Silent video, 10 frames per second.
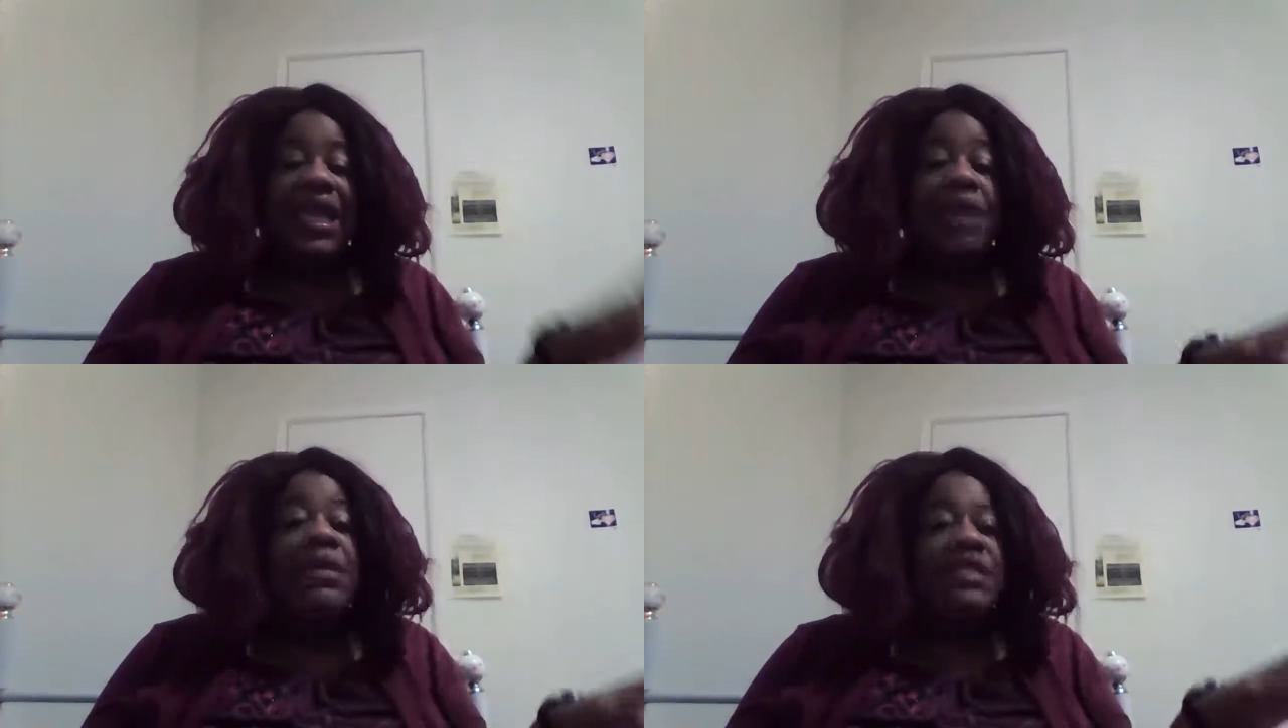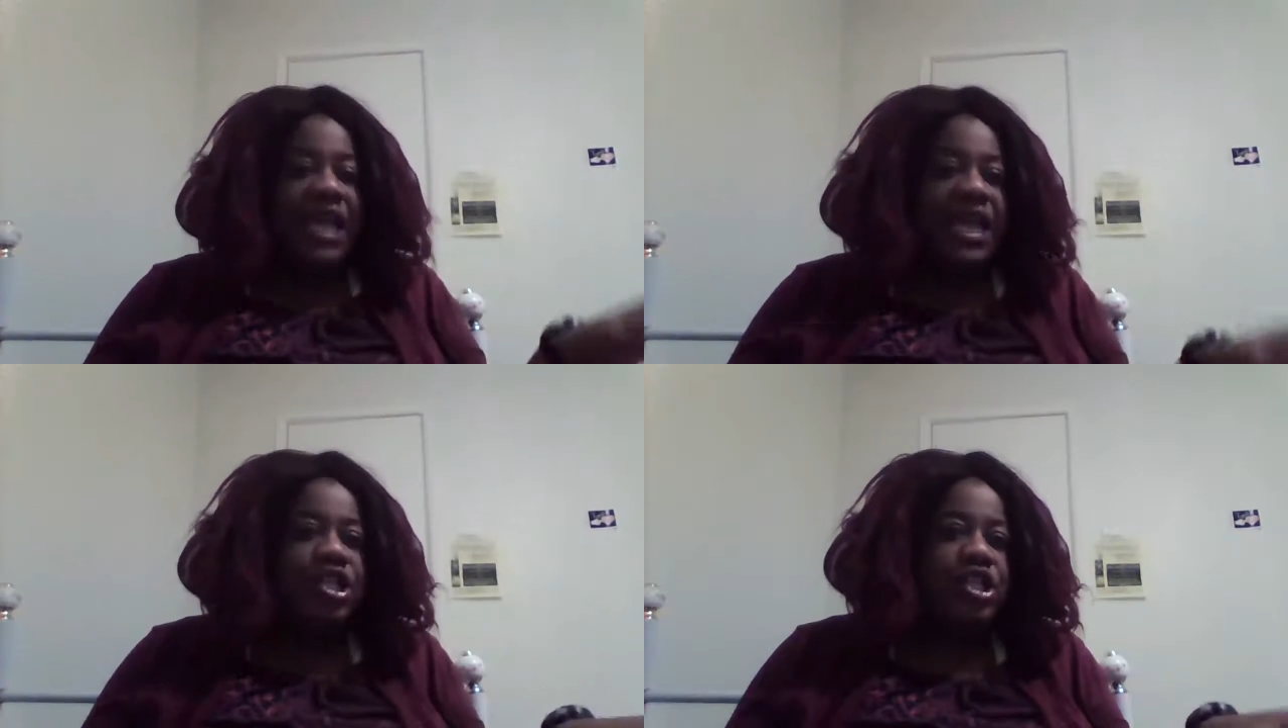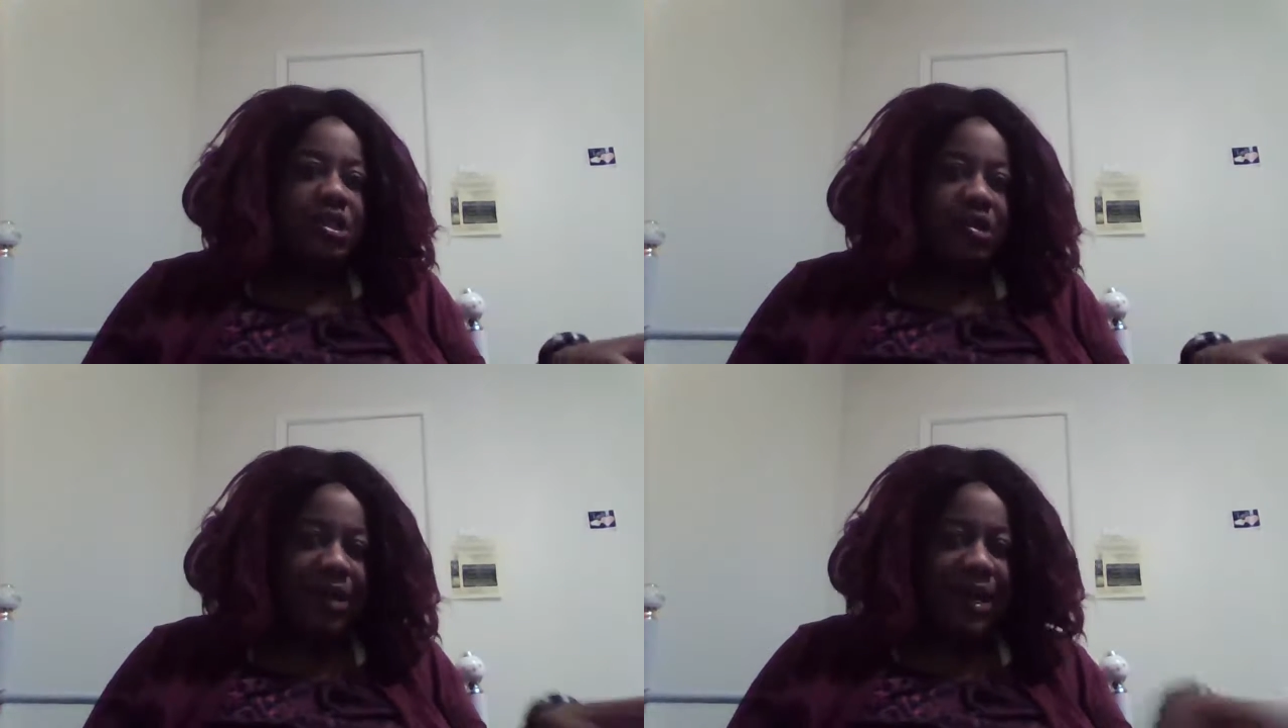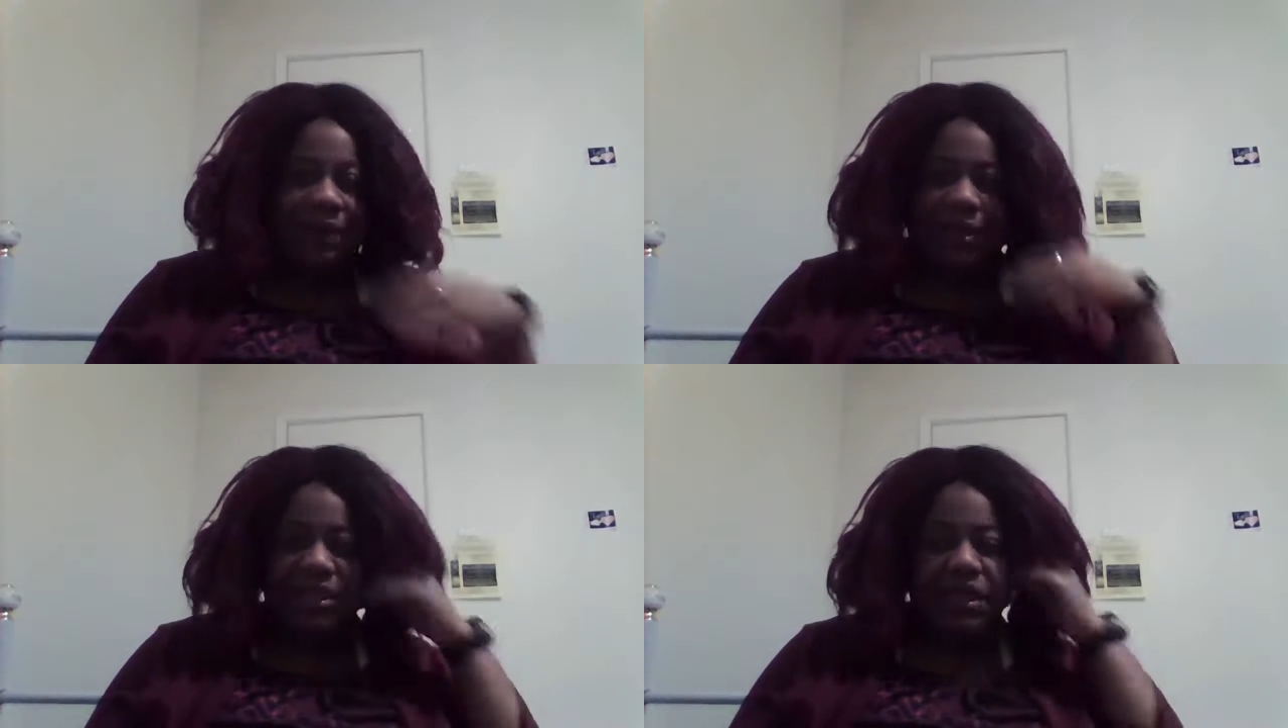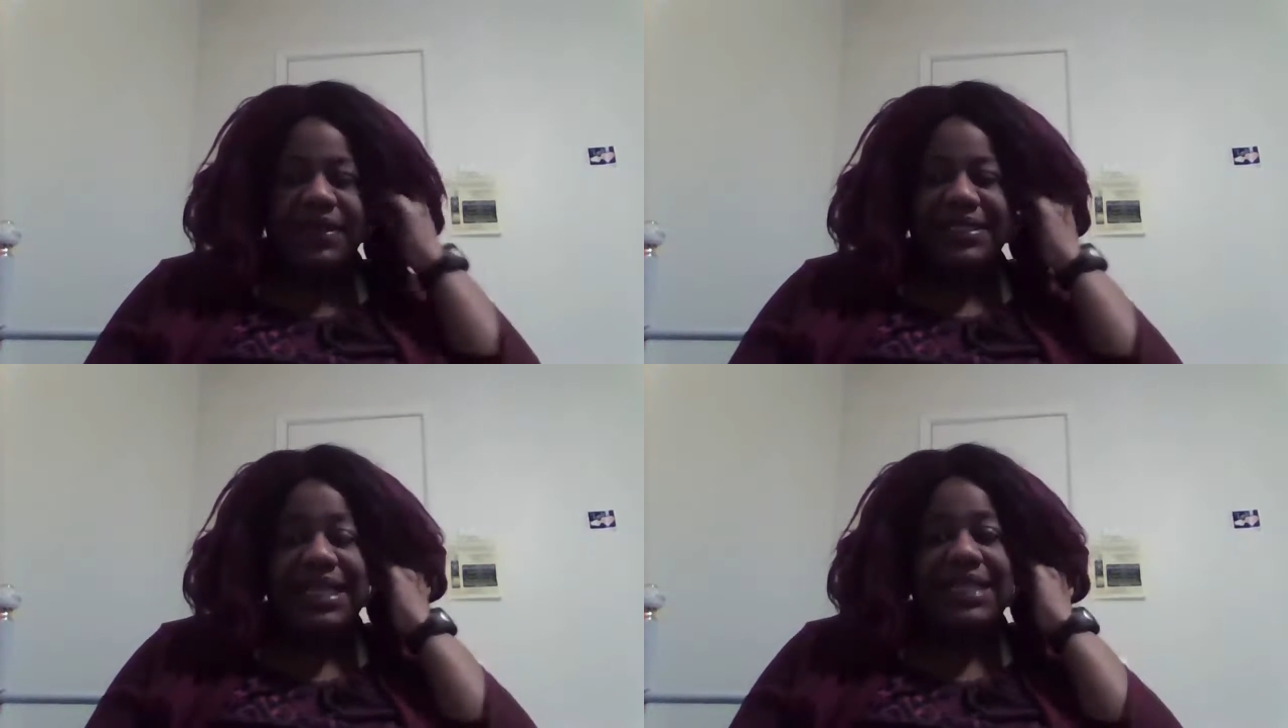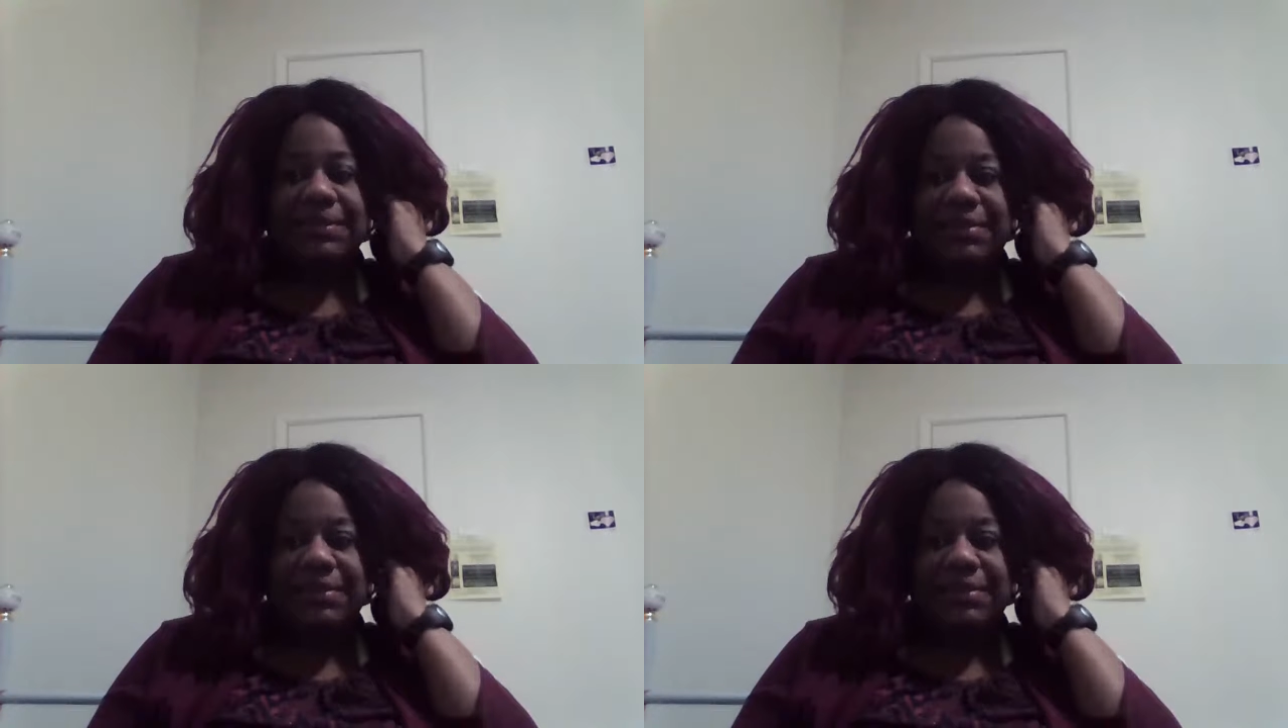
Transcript: imitation crab. That's all they sell is